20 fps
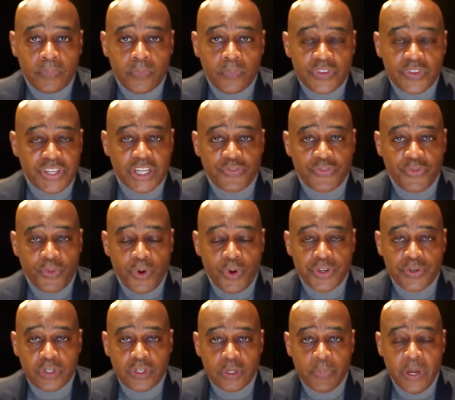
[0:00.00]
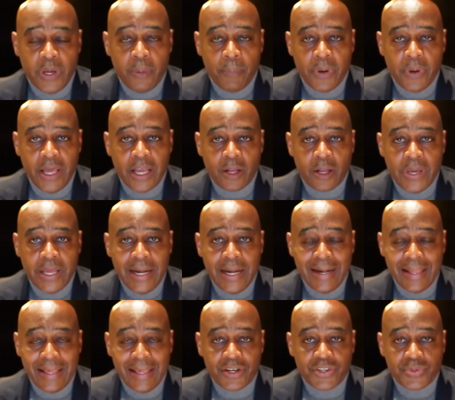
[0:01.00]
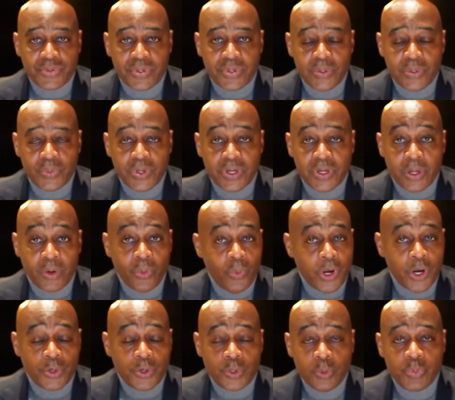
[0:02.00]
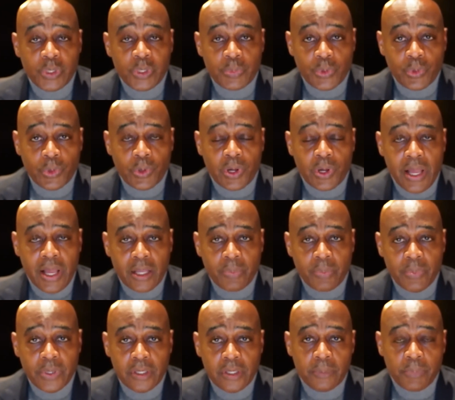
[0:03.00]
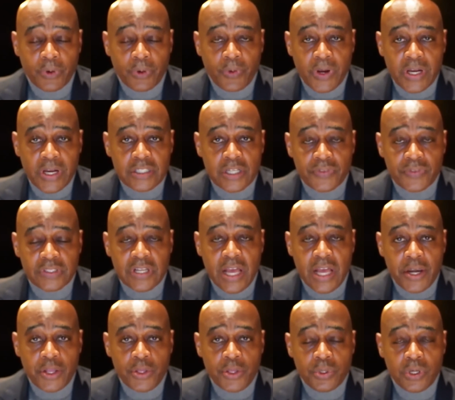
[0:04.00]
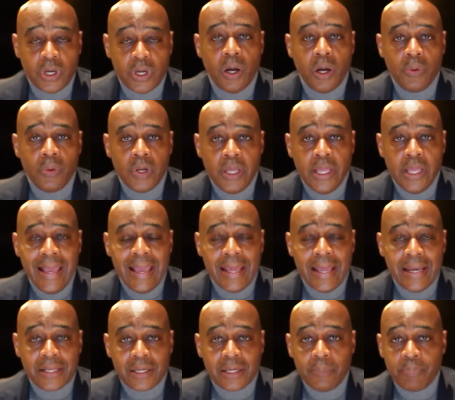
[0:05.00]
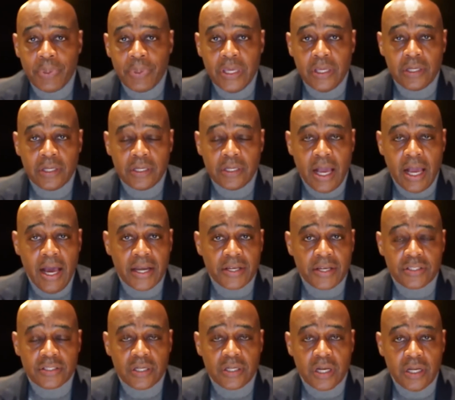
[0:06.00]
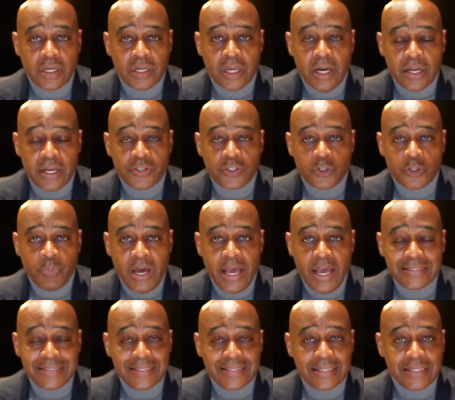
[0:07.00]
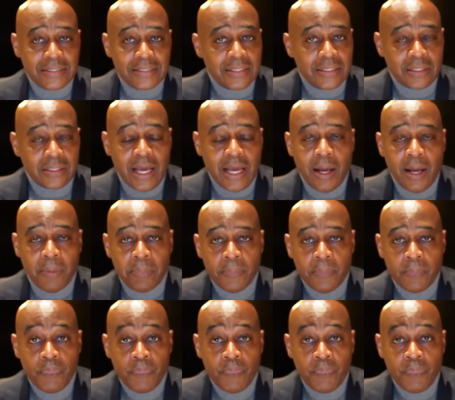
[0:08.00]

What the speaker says: 6'4", 200-pound black man in an industry where there are one or two people look like me. Progressive is how do you go and compete, conscious and unconscious bias, to get to the top.